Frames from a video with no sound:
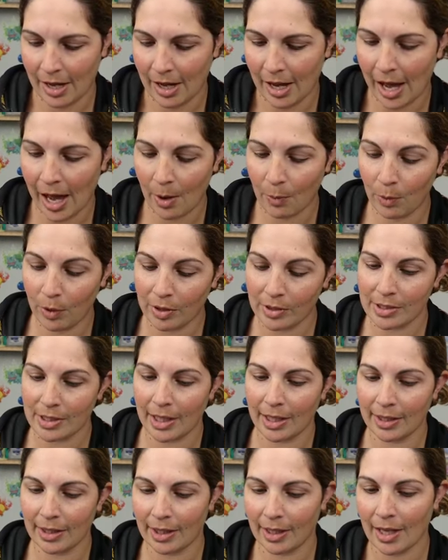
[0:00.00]
I will
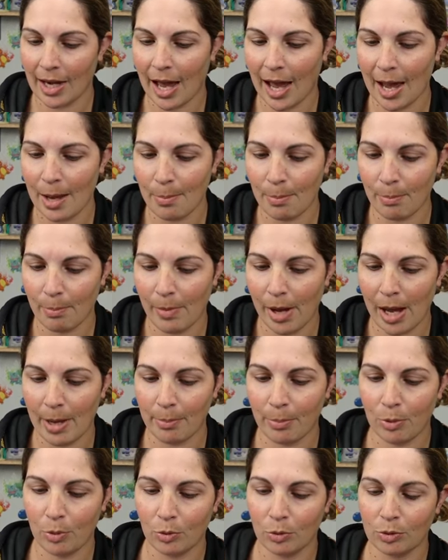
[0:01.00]
say that I my
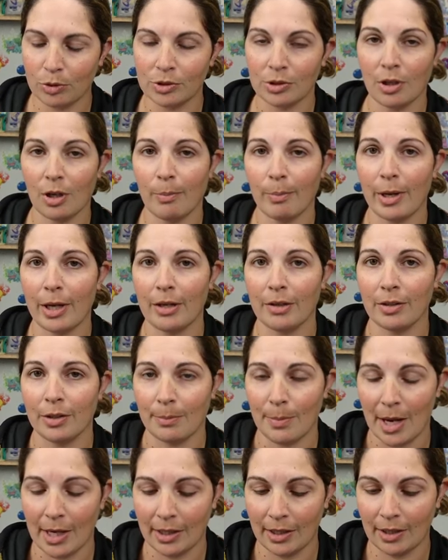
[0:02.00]
pulls are better than
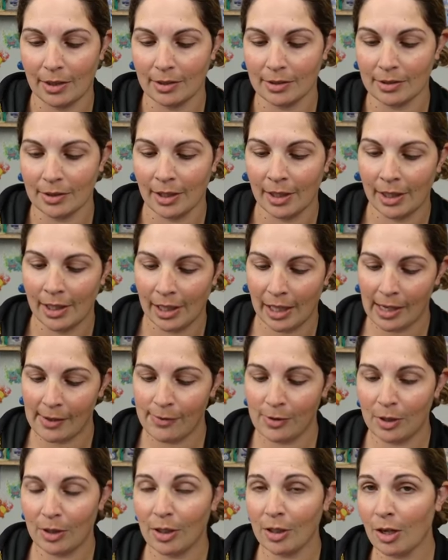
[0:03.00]
Mikey's. If
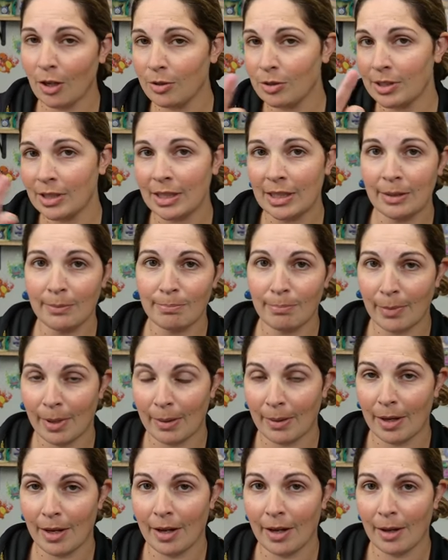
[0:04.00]
you could go Team
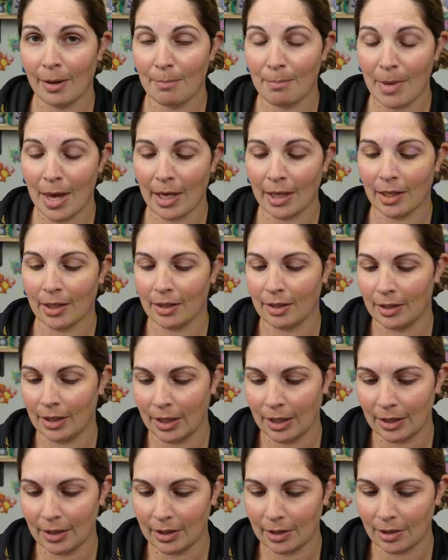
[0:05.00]
uh, Megan
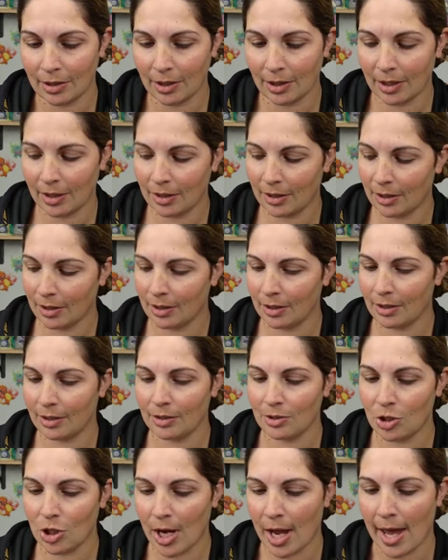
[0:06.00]
in the in the
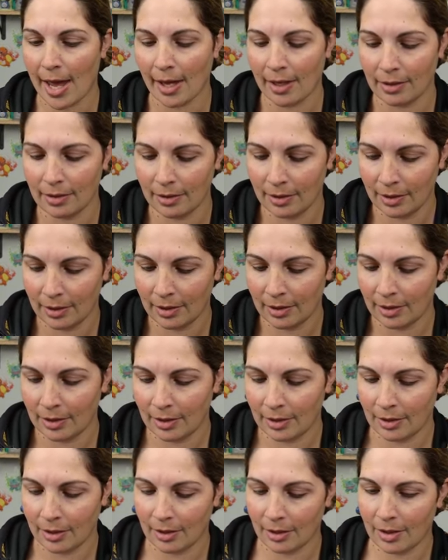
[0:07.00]
chat
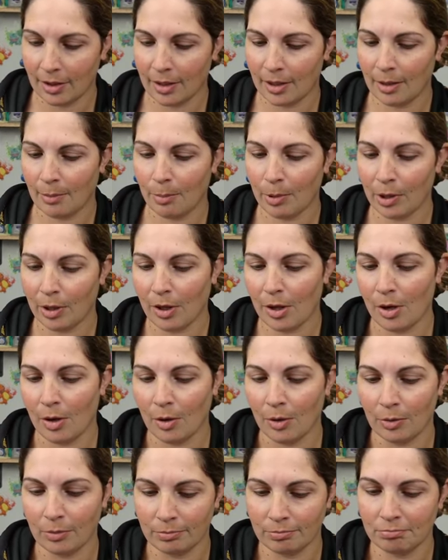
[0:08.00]
uh, below,